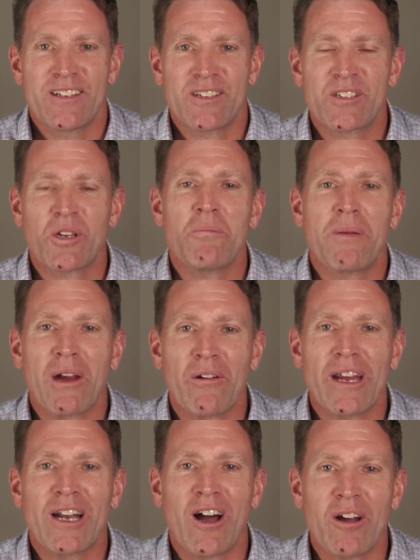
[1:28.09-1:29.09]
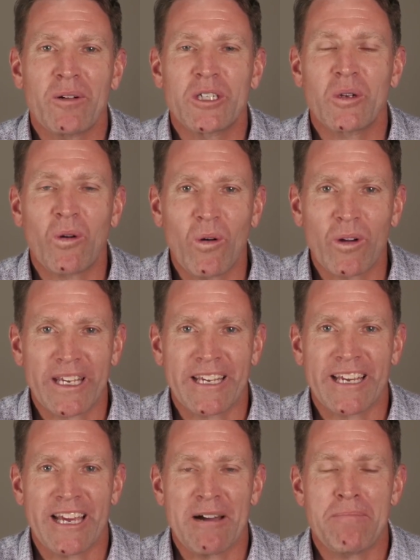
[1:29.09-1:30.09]
So Perry and I were
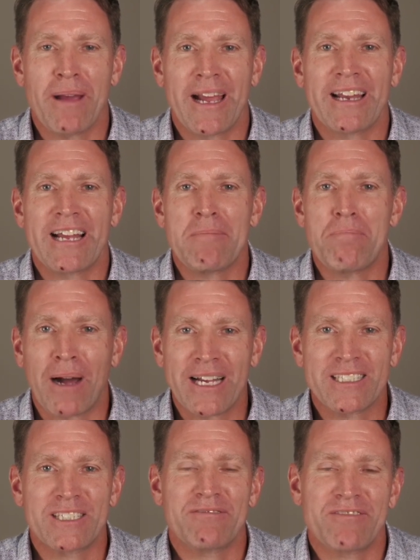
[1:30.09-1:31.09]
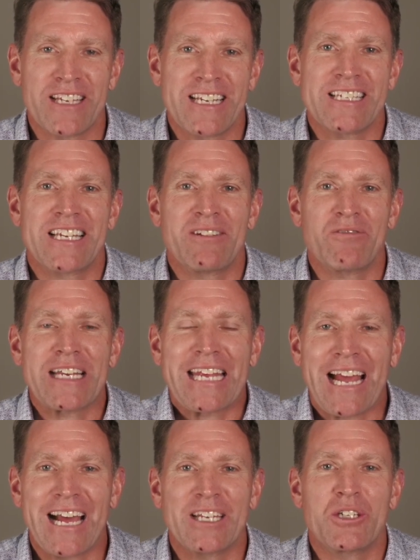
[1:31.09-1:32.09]
talking about a bunch of things in
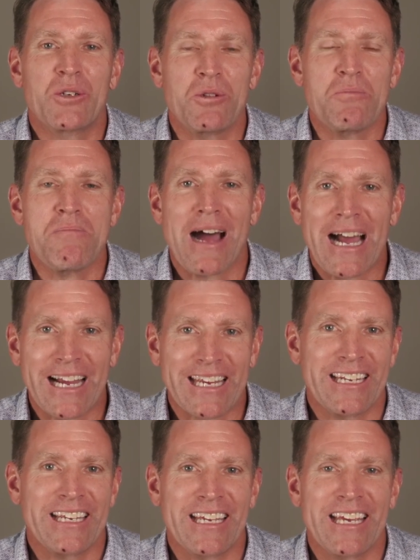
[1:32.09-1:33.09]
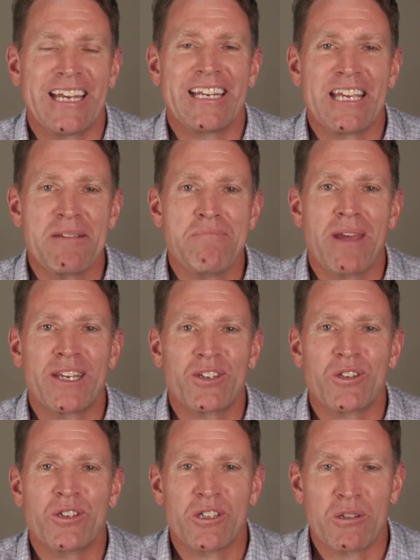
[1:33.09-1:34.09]
regard to marketing, and he
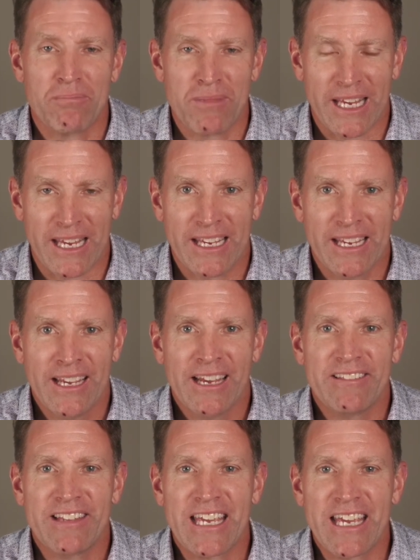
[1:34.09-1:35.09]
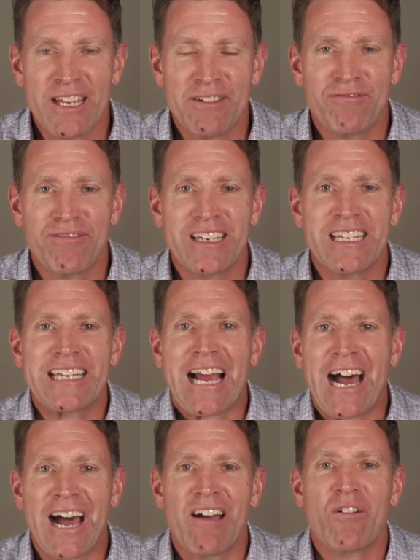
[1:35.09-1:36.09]
mentioned to me the Infinite
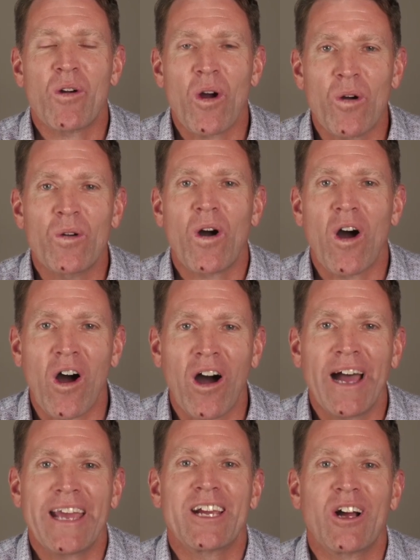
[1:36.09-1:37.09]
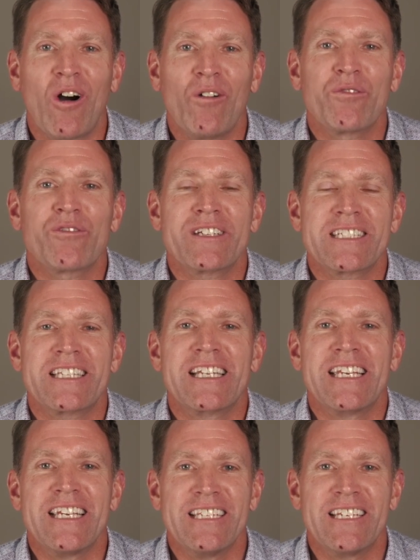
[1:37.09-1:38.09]
ROI conference that
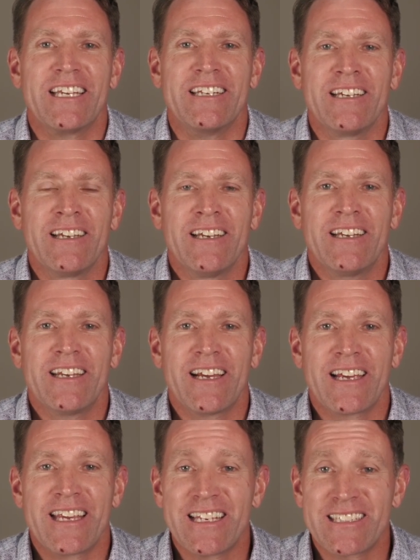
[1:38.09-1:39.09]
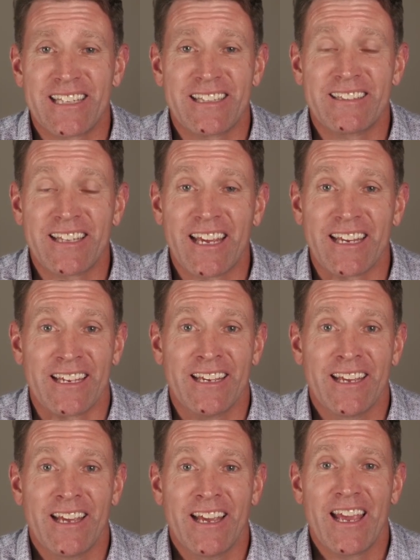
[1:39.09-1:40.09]
he did. Now, here's the thing.
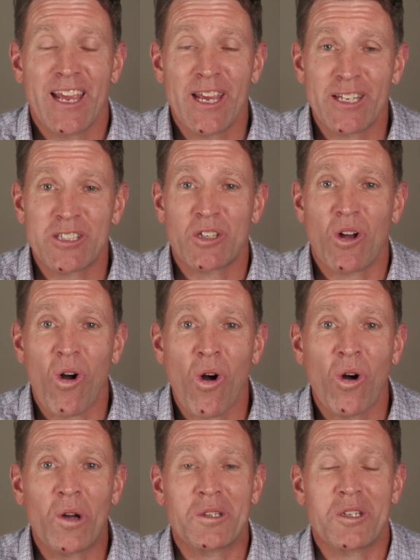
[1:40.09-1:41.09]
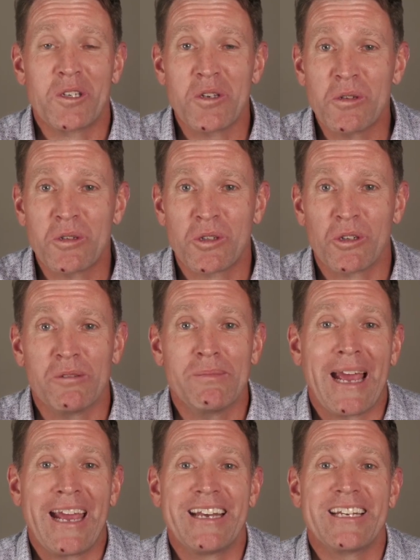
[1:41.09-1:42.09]
It's on YouTube,
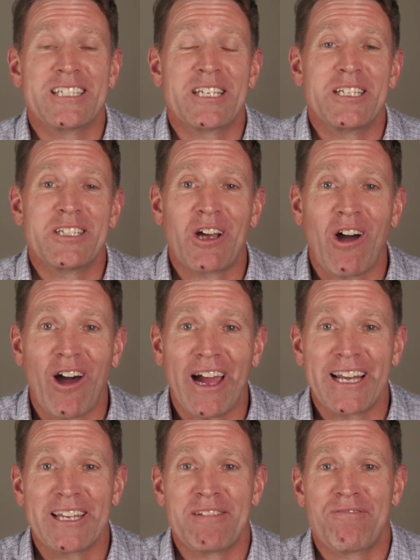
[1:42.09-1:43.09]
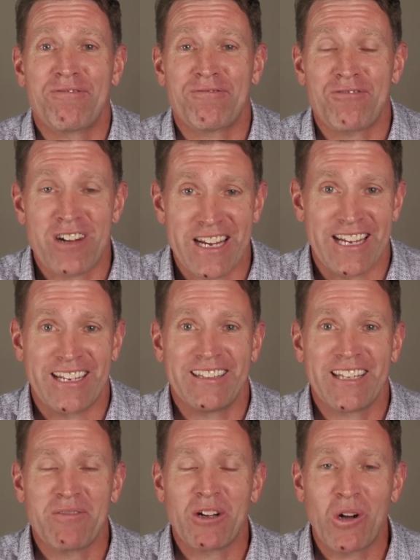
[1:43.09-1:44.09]
and it's entirely free.
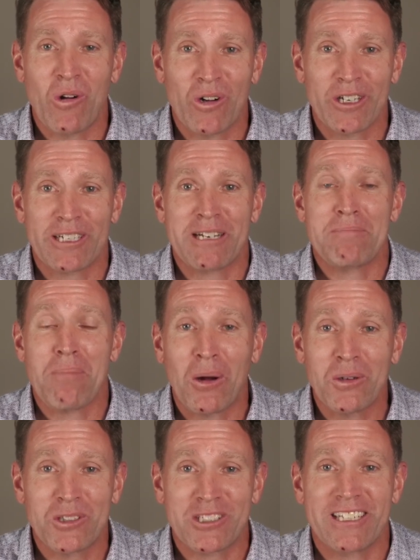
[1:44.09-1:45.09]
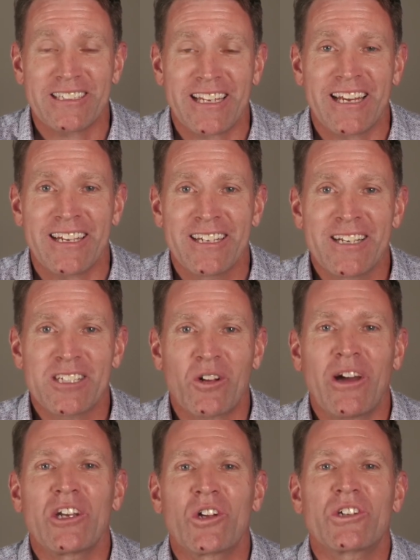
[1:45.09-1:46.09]
They recorded it, posted it there. So
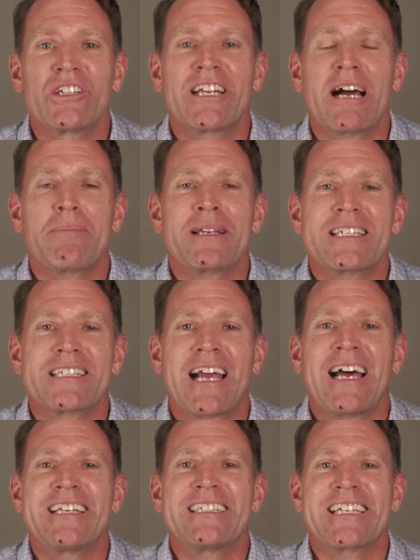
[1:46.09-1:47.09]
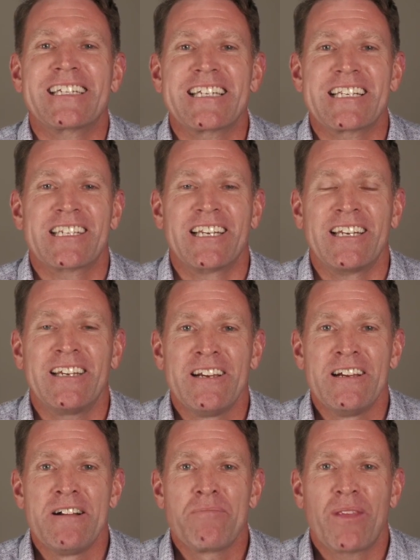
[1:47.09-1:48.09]
I looked it up and started to listen,
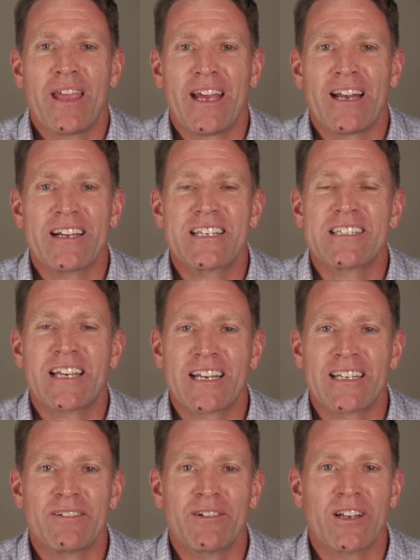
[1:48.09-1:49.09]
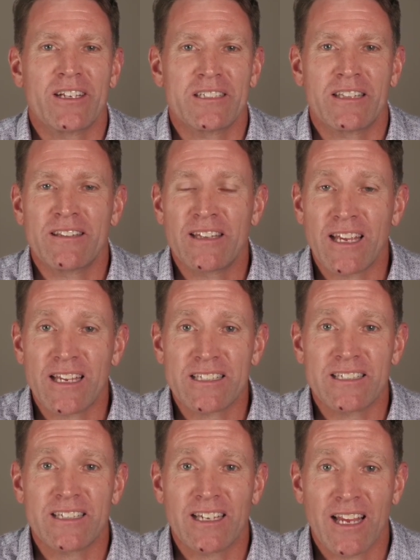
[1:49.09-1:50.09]
and I suddenly realized
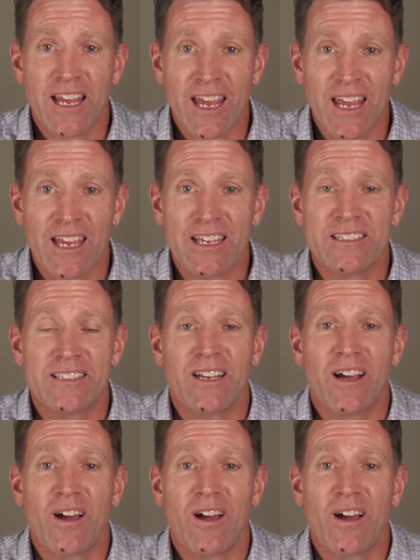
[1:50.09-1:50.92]
this is